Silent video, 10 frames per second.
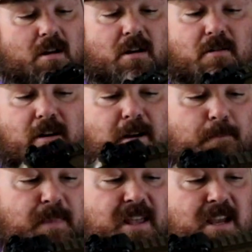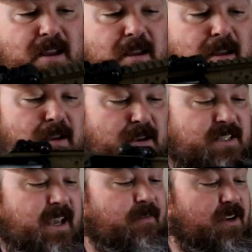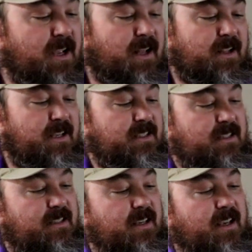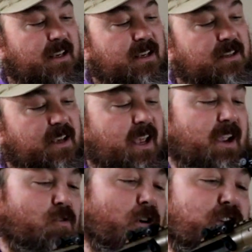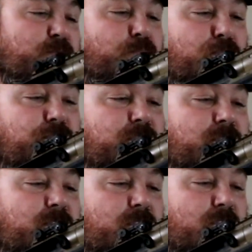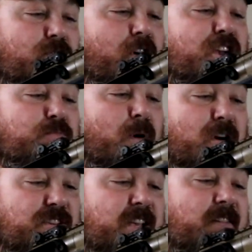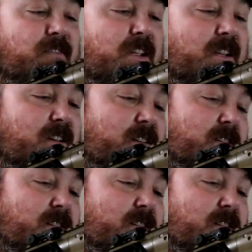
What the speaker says: Alright, the safety on this is a cross bolt or crossbar safety.